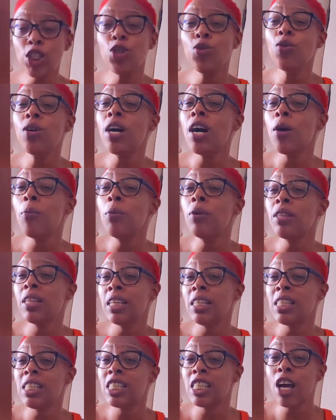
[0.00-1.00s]
come
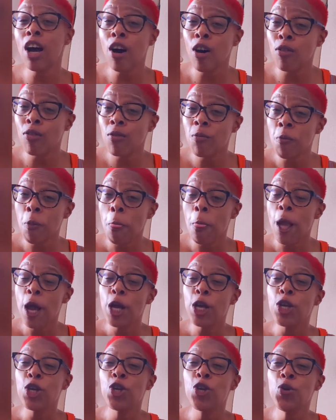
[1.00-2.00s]
within self,
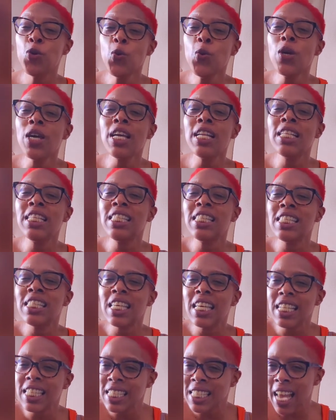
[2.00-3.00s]
you can
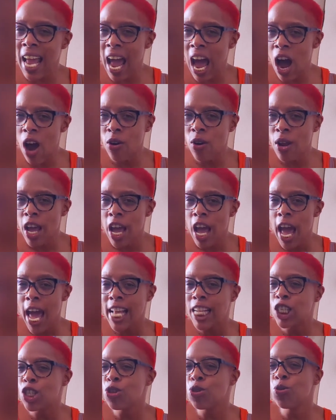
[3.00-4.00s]
sit down
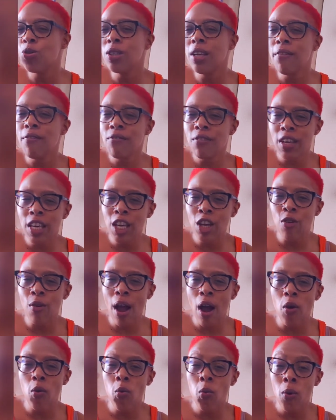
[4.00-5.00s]
and truly figure
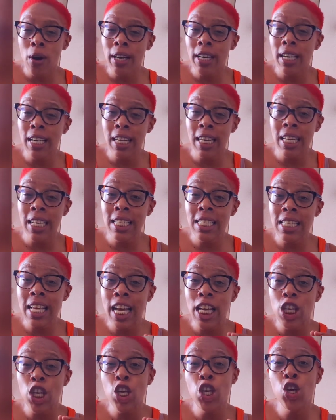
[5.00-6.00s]
out what it is that
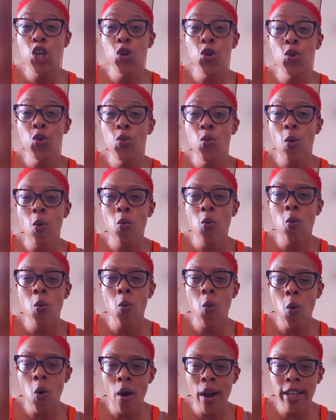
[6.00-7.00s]
you
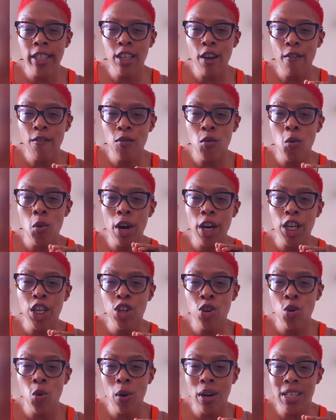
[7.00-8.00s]
want for
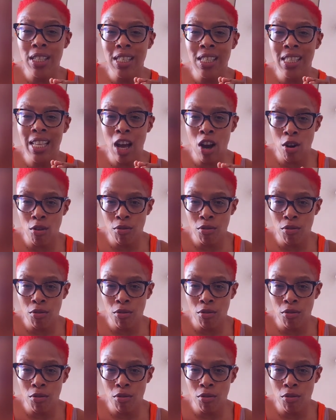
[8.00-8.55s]
yourself